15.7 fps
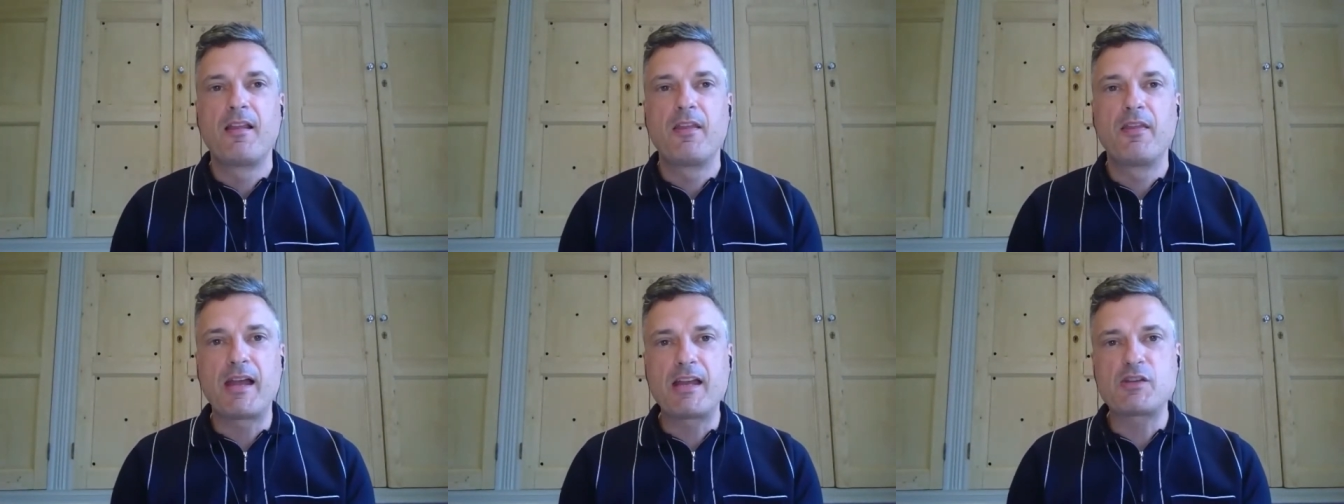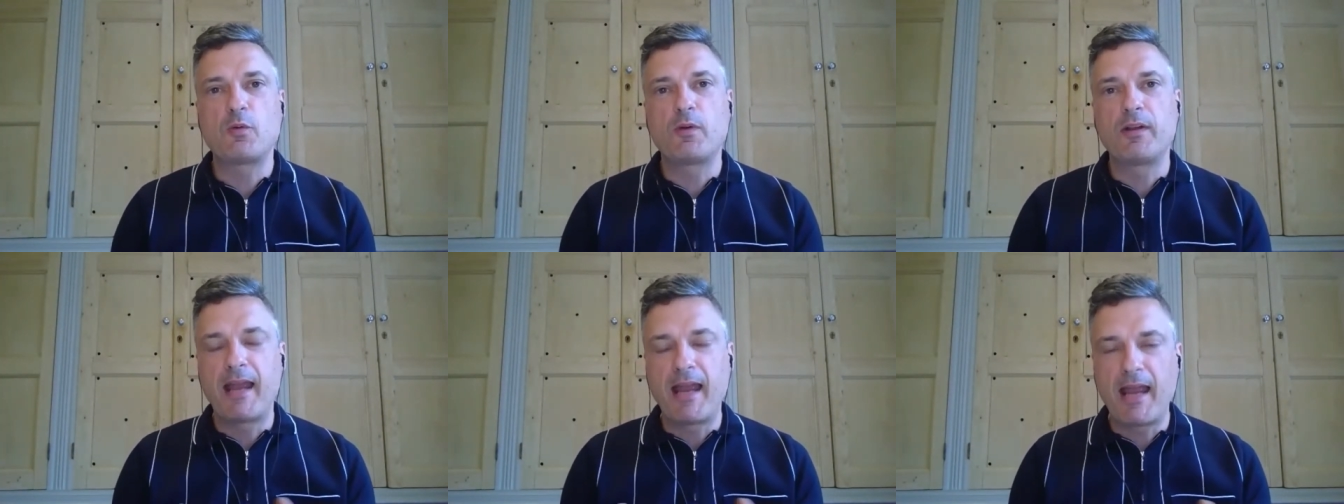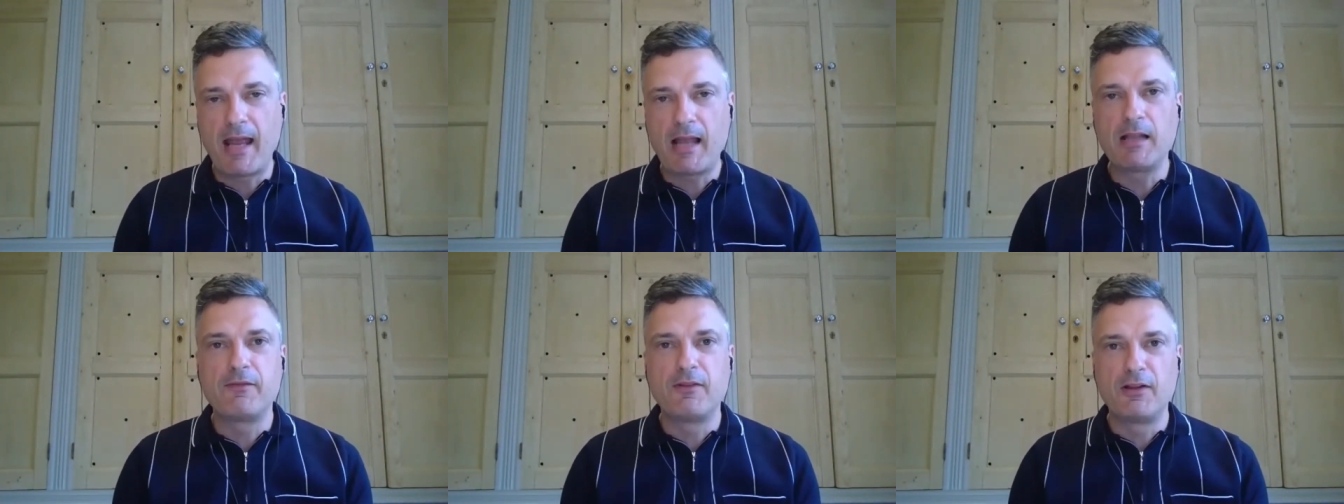That's one
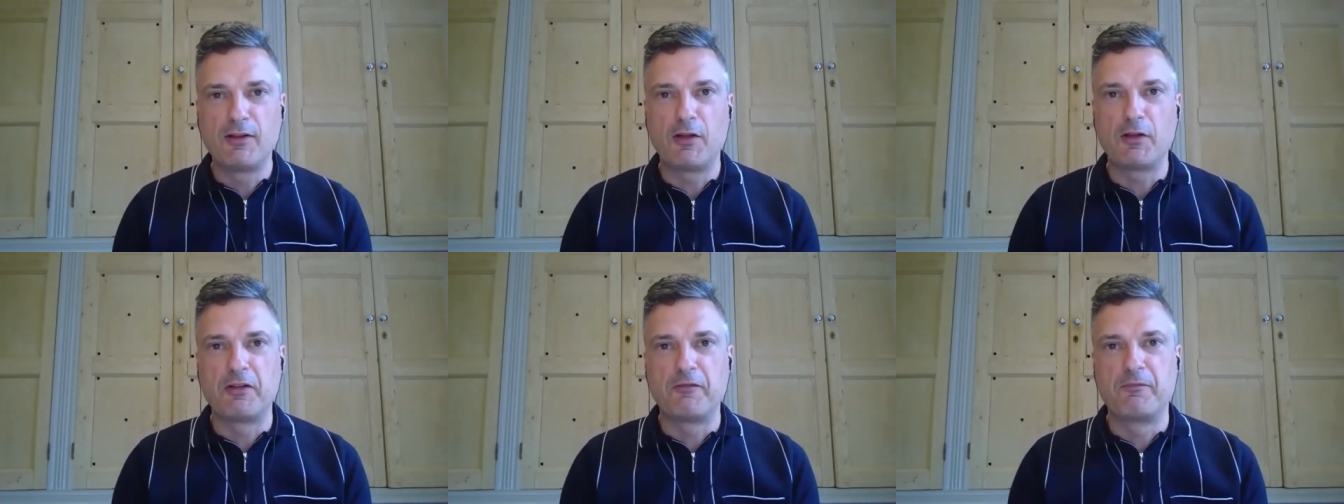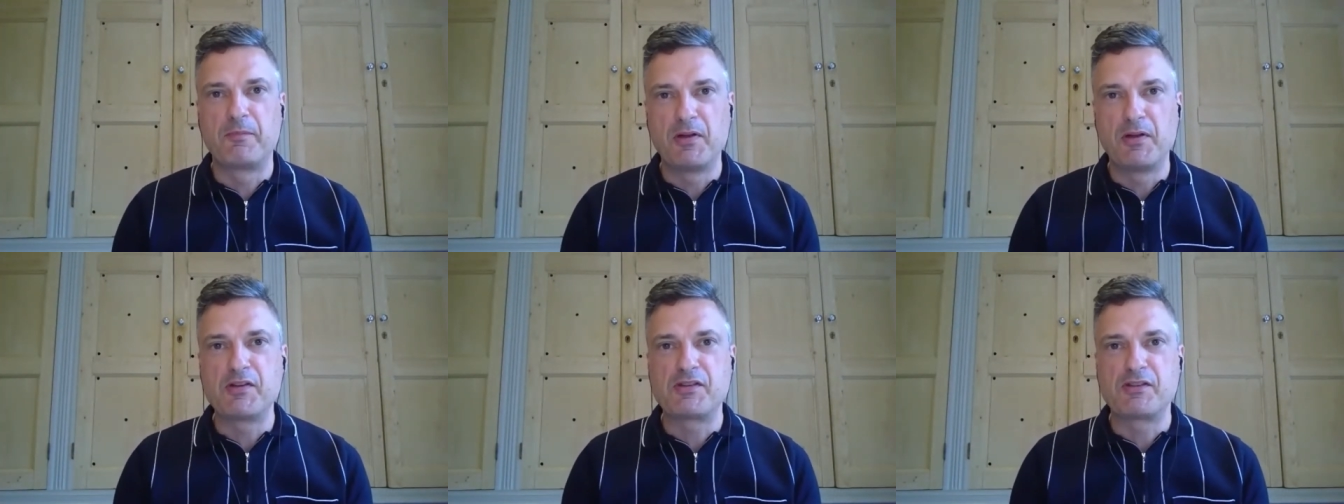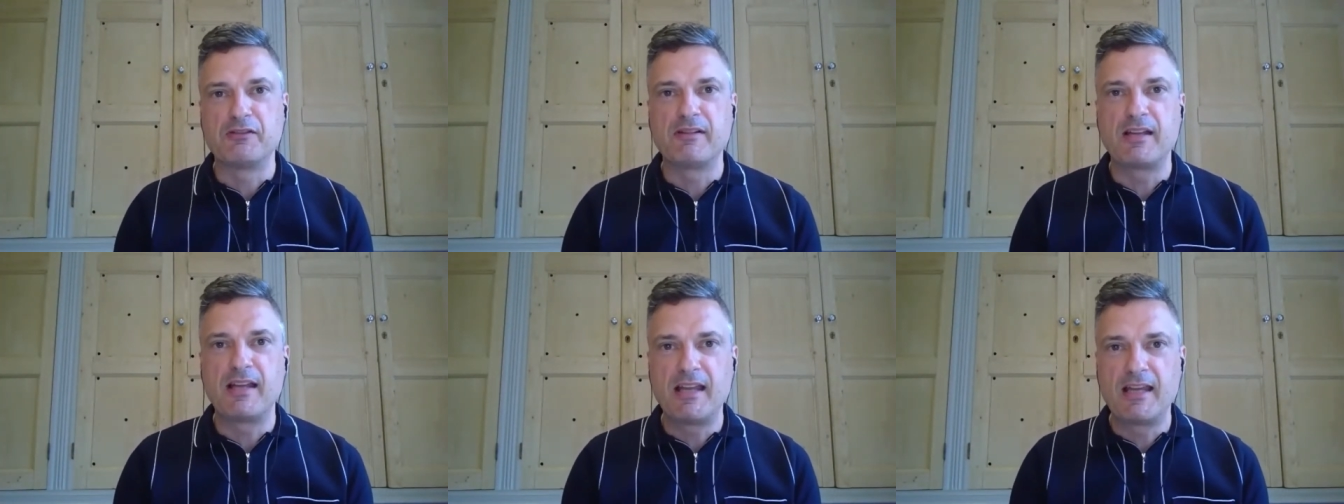hell of a lot of
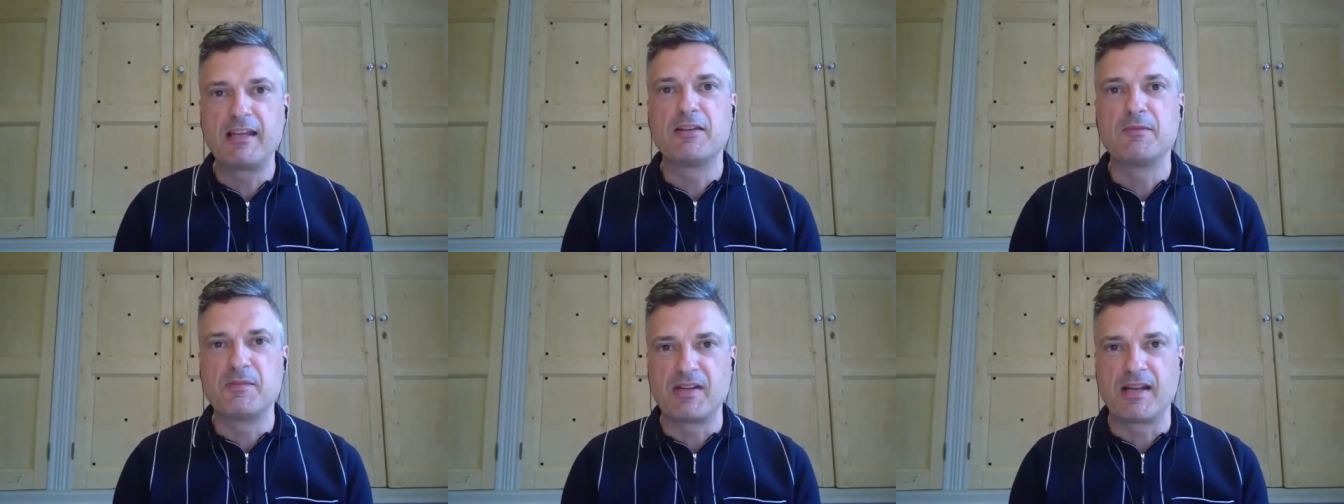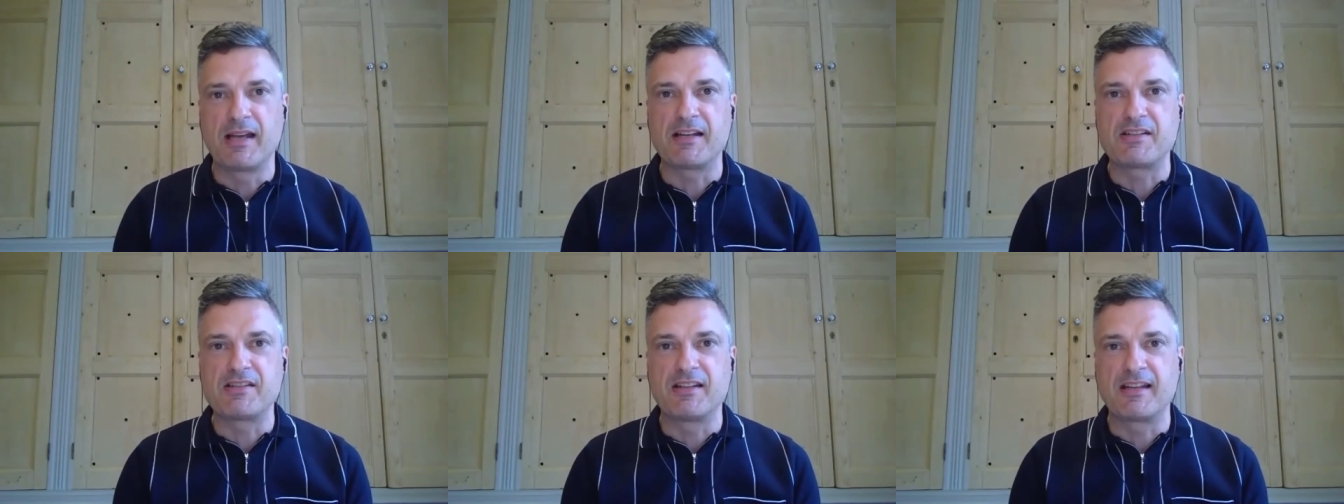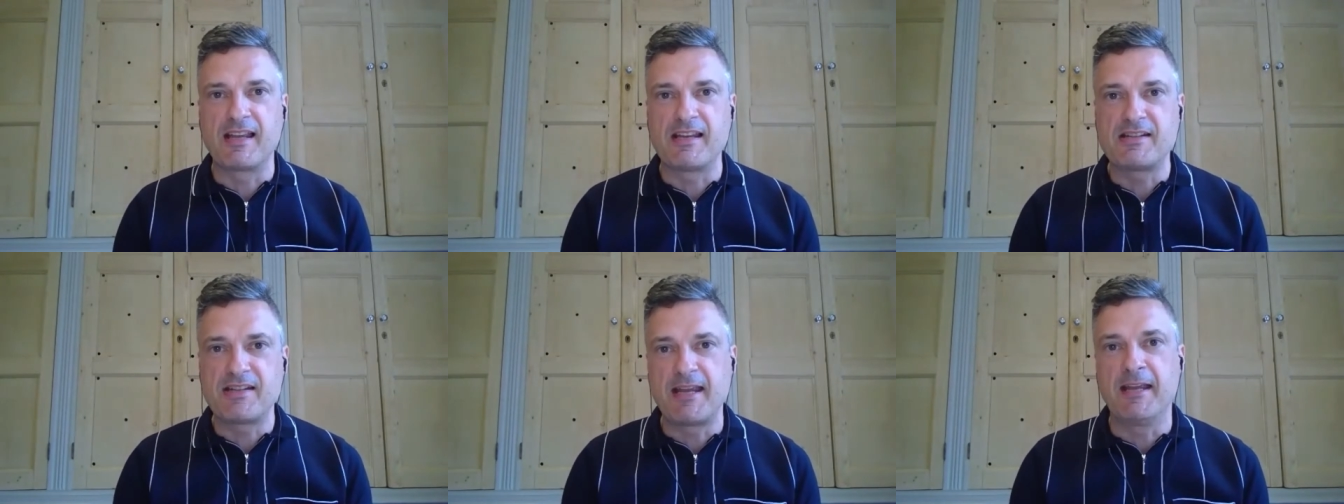personal income tax that
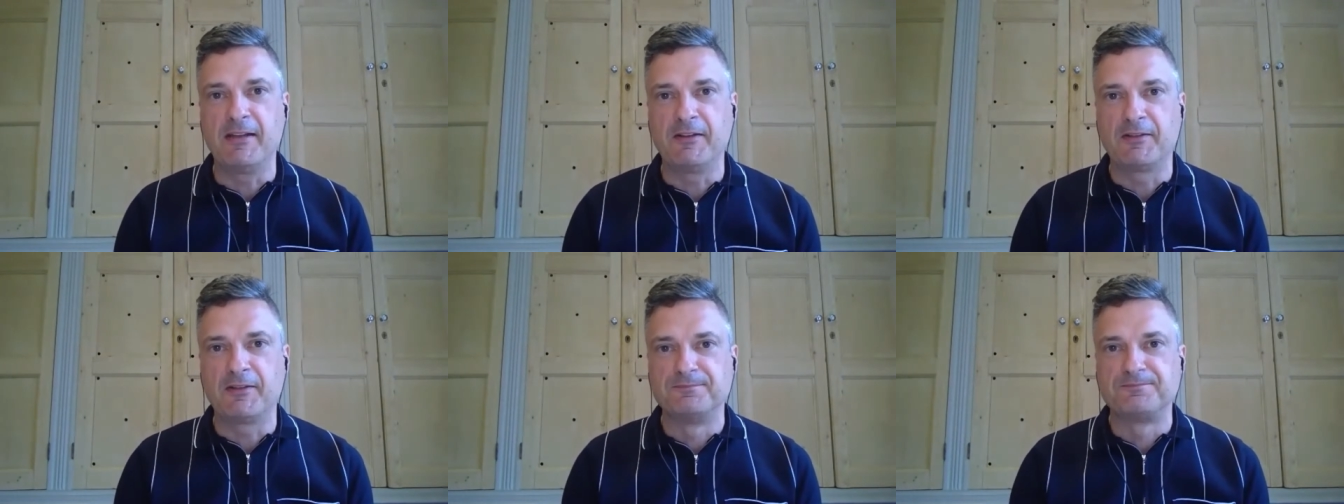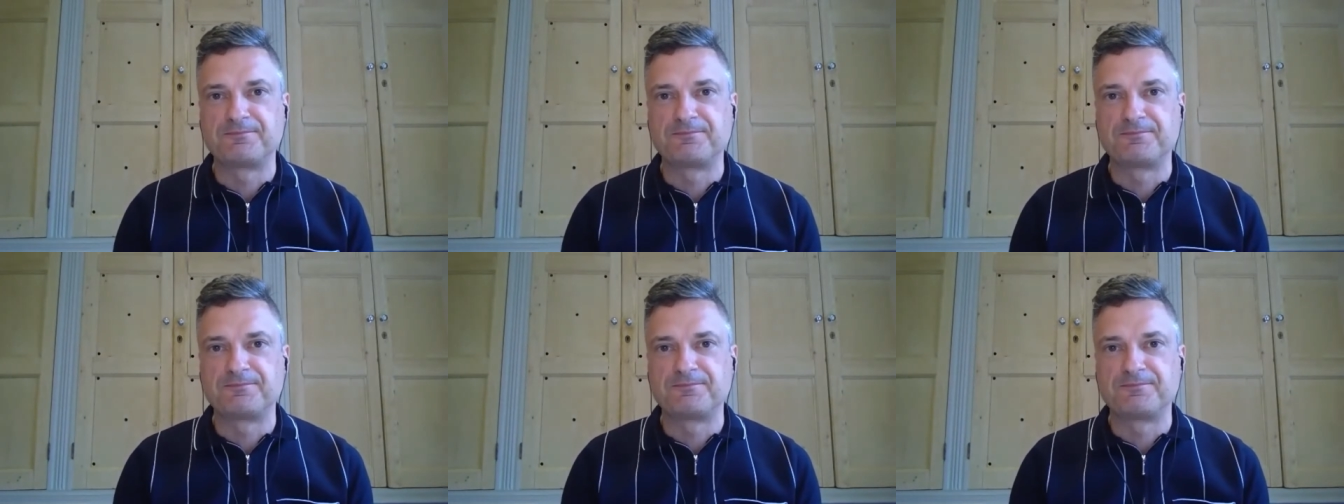gets hit.